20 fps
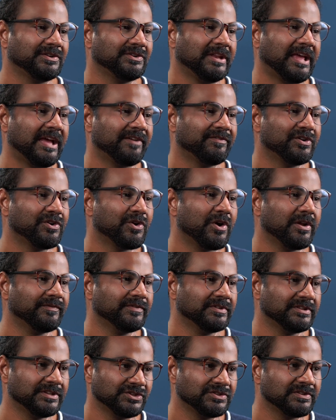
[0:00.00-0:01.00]
could have a
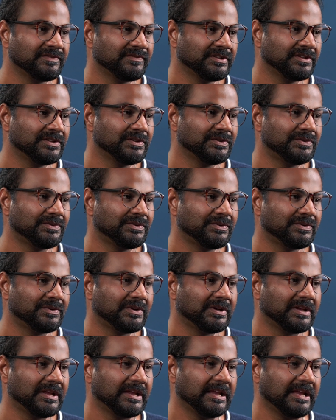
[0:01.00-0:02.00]
conversation with you.
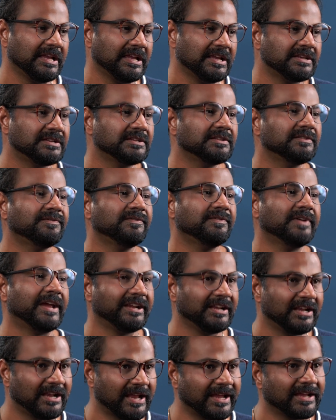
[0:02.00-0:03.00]
It is
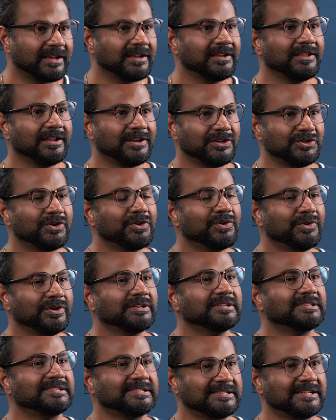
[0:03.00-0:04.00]
very likely that you're
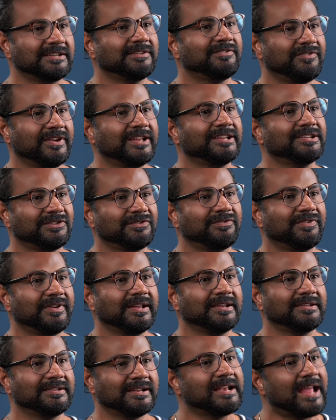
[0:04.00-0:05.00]
going to sit face to
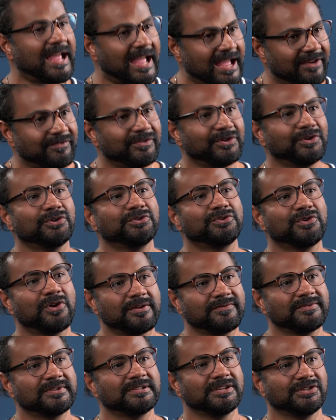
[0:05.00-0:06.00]
face and have a good
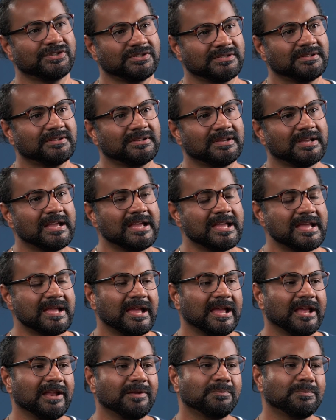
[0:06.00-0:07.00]
conversation.
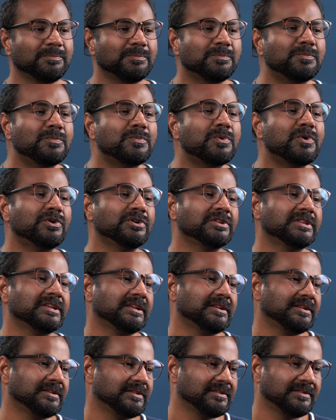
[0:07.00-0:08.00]
And more
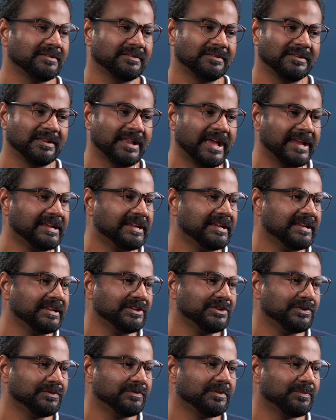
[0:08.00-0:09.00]
than likely,
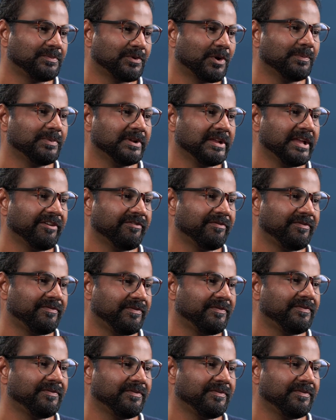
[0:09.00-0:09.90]
you will probably have